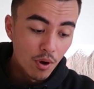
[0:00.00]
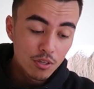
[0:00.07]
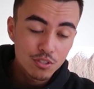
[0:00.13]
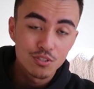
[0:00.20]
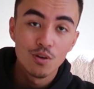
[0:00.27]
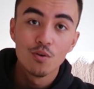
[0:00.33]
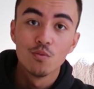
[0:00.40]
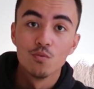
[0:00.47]

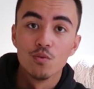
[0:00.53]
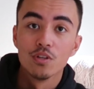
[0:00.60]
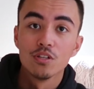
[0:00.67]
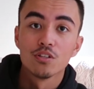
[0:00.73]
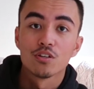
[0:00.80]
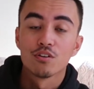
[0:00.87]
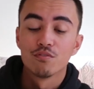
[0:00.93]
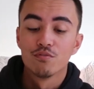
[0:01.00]
also really
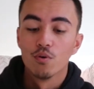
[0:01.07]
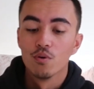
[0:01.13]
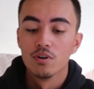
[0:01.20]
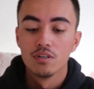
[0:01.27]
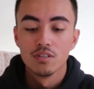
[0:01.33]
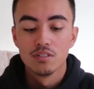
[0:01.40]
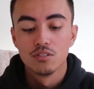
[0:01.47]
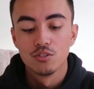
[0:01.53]
looking
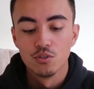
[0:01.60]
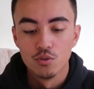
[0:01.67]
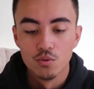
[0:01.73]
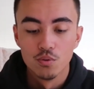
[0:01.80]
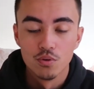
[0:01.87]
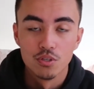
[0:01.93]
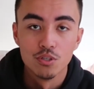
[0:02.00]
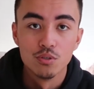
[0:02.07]
forward
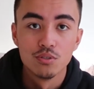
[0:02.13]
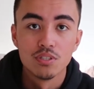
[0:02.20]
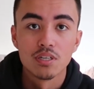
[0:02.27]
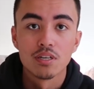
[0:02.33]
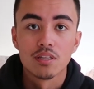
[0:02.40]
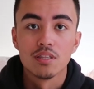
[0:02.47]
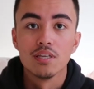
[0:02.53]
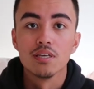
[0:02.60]
to
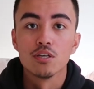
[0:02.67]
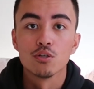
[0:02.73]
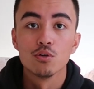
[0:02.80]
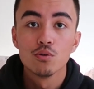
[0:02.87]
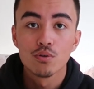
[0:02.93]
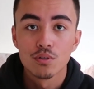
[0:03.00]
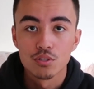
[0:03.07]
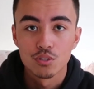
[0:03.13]
using the
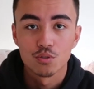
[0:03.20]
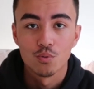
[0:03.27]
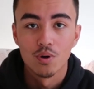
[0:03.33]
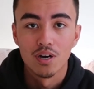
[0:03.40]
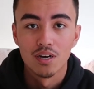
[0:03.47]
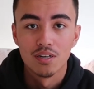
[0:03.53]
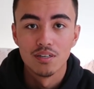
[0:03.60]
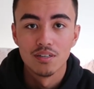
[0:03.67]
Guggen
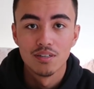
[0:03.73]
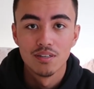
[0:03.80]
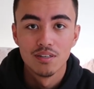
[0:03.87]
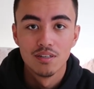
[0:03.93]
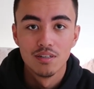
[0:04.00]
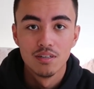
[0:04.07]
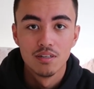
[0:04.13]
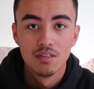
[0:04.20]
Squad
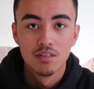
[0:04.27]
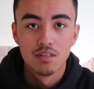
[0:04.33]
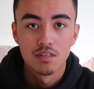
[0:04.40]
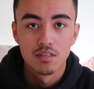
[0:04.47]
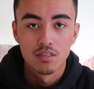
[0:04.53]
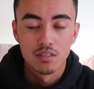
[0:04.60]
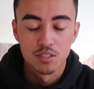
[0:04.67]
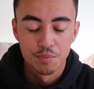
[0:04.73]

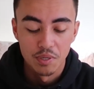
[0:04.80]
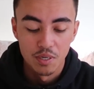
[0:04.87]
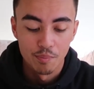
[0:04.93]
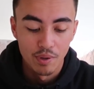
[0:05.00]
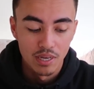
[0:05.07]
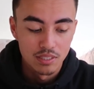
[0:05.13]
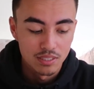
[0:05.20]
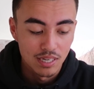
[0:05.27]

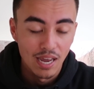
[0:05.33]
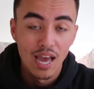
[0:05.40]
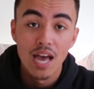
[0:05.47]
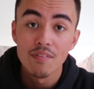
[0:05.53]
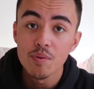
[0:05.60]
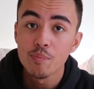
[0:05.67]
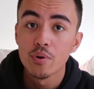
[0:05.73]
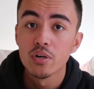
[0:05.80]
spinnerbait that I
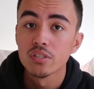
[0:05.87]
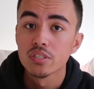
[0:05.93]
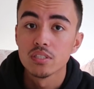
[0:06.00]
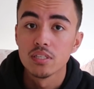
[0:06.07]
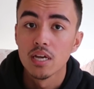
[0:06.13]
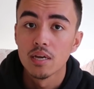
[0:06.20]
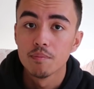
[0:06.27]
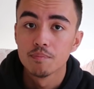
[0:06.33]
haven't
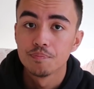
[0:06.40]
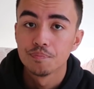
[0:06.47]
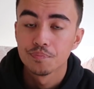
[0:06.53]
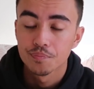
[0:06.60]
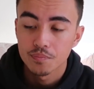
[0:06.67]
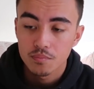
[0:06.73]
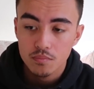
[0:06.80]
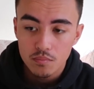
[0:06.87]
purchased yet
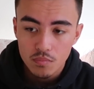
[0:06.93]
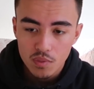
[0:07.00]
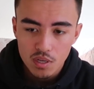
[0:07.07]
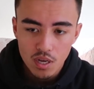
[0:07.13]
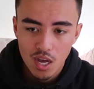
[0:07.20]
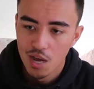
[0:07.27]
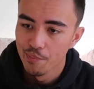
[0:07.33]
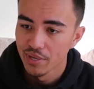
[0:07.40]

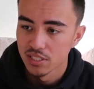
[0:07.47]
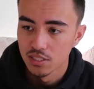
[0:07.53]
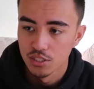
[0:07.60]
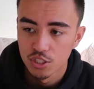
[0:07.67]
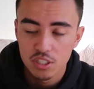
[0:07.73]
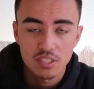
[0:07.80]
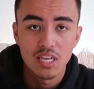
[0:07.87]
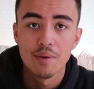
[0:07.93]
because it
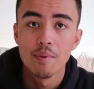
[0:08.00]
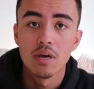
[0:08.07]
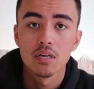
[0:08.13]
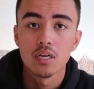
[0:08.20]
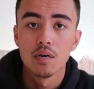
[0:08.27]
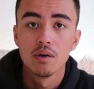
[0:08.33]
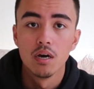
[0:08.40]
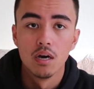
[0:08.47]
just came
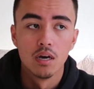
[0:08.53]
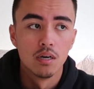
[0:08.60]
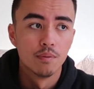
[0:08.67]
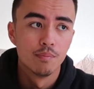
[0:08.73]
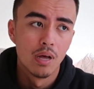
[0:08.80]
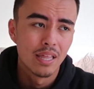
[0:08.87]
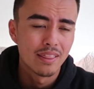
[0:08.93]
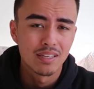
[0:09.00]
out
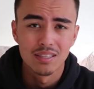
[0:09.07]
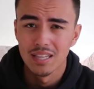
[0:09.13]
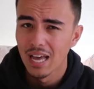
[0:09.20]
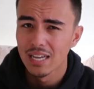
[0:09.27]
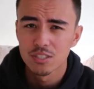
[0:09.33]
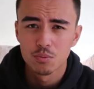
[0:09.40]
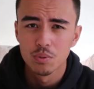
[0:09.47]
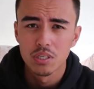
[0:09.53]
I think
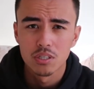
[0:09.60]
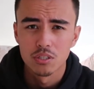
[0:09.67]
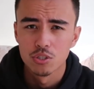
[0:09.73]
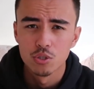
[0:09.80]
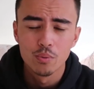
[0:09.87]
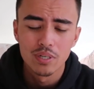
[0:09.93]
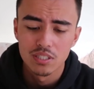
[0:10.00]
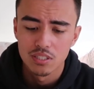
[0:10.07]
last week or
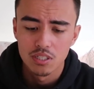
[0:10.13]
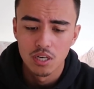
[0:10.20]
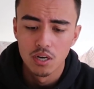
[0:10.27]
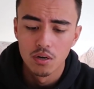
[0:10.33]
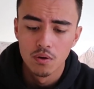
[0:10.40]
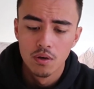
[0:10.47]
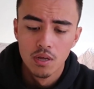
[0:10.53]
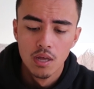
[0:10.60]
2 weeks
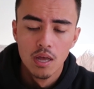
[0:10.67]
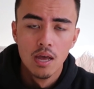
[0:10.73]
ago,